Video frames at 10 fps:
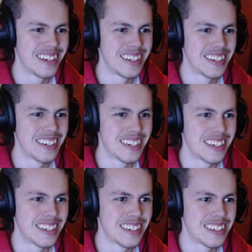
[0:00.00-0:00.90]

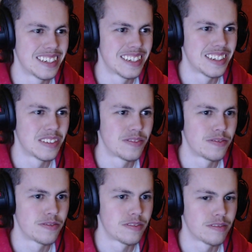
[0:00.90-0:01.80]

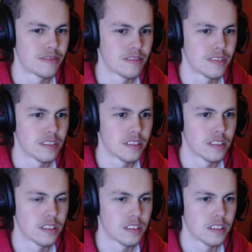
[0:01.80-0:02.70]

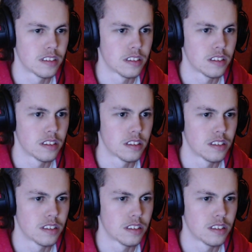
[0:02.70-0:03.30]
No one is speaking in this clip.